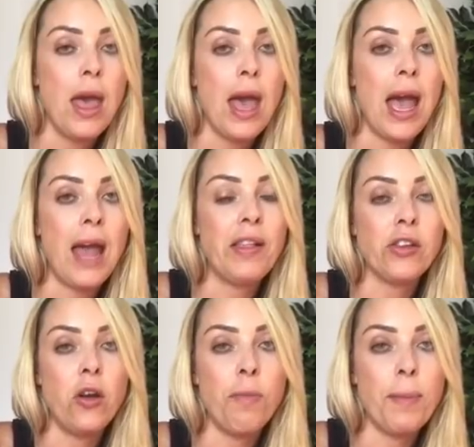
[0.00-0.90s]
And there's a
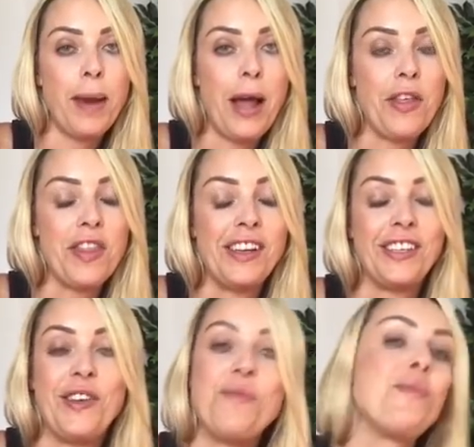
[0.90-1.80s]
lot of people out there that
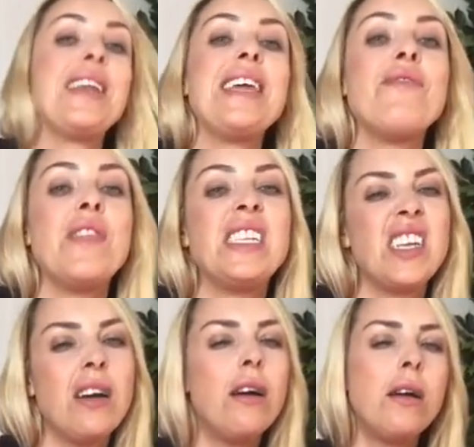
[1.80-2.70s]
don't believe in this. They're
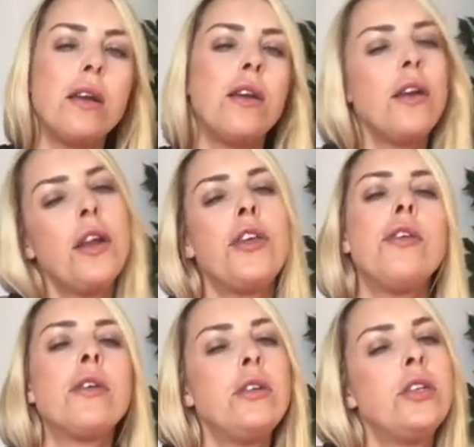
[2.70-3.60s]
like, oh, no, you
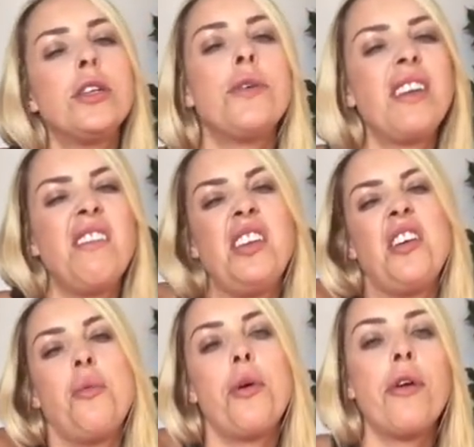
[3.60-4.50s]
can do it,
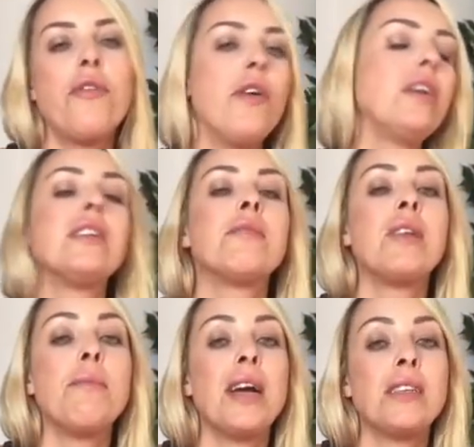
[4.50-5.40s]
wherever. It doesn't
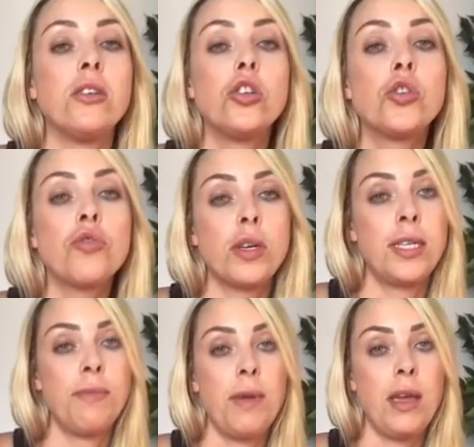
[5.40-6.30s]
really matter.
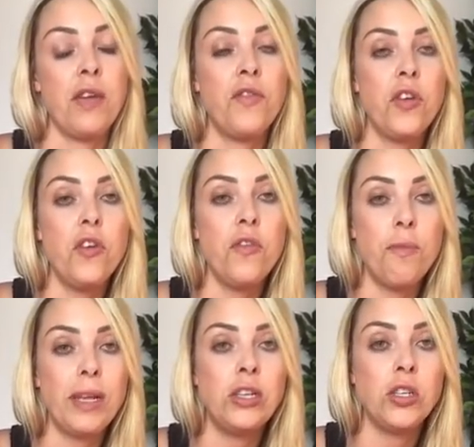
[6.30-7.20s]
Trust me. If you've
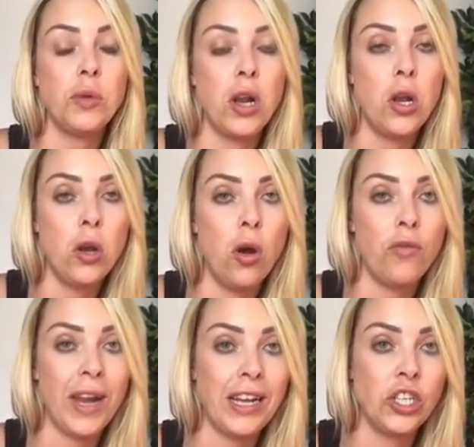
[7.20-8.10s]
been doing a lot of
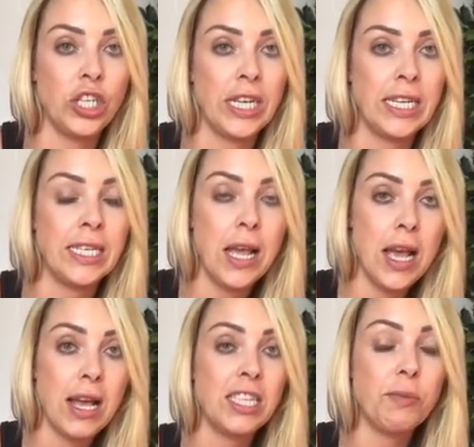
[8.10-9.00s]
lashes,
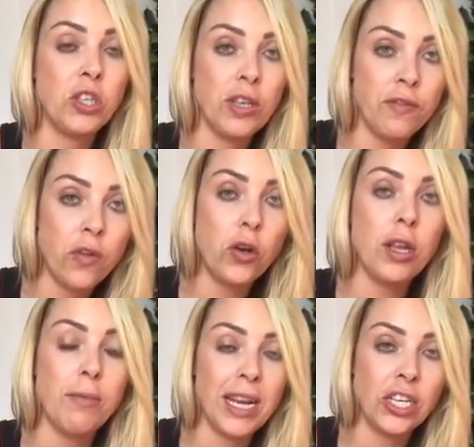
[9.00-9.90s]
especially
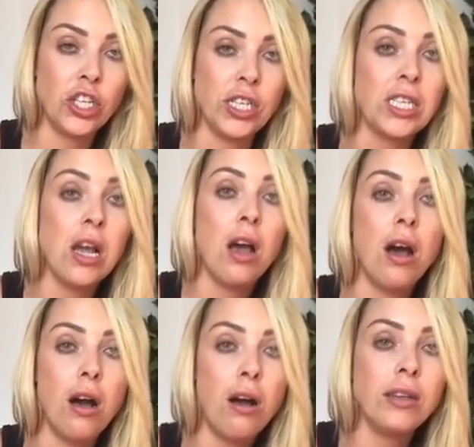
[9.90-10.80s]
volume lashes,
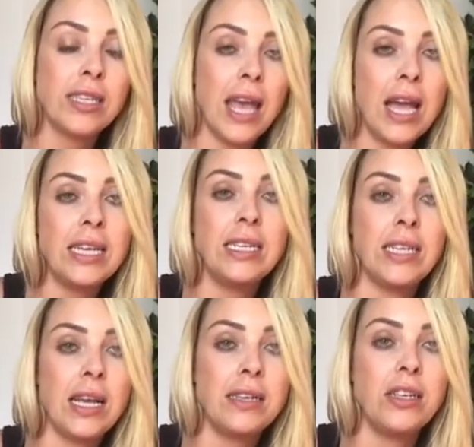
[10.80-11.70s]
ask any
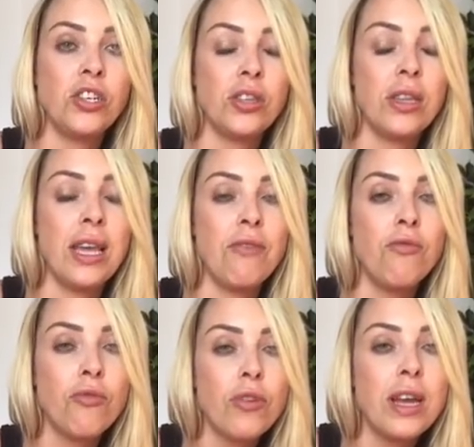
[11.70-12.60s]
technician that
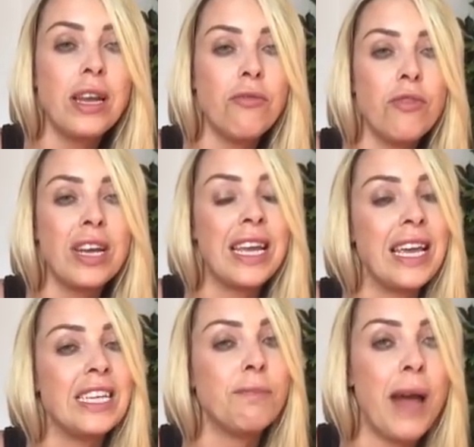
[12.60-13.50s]
really,
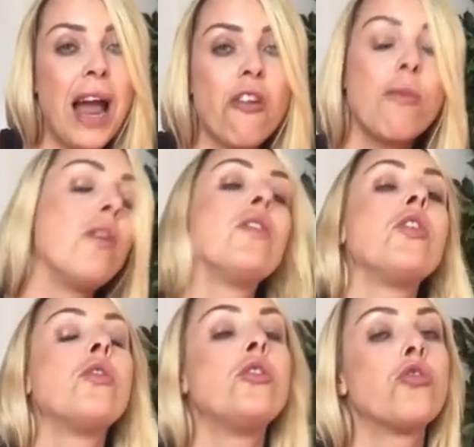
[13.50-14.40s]
it is paramount that
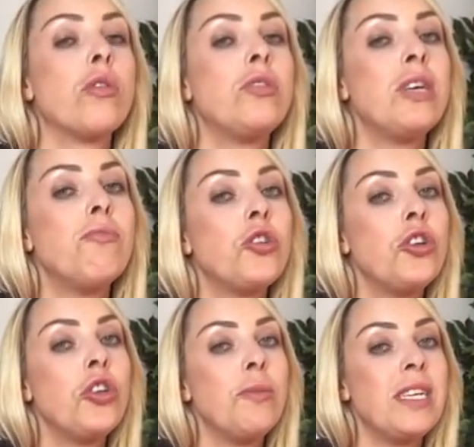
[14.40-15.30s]
you control temperature and
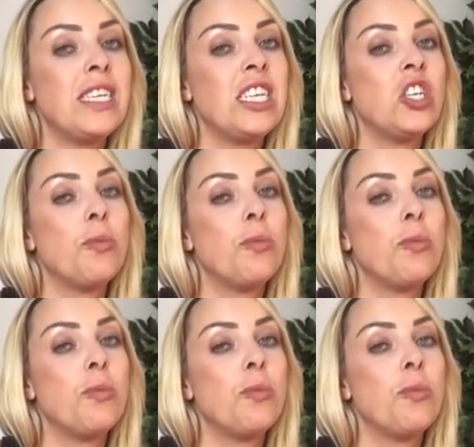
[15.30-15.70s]
humidity to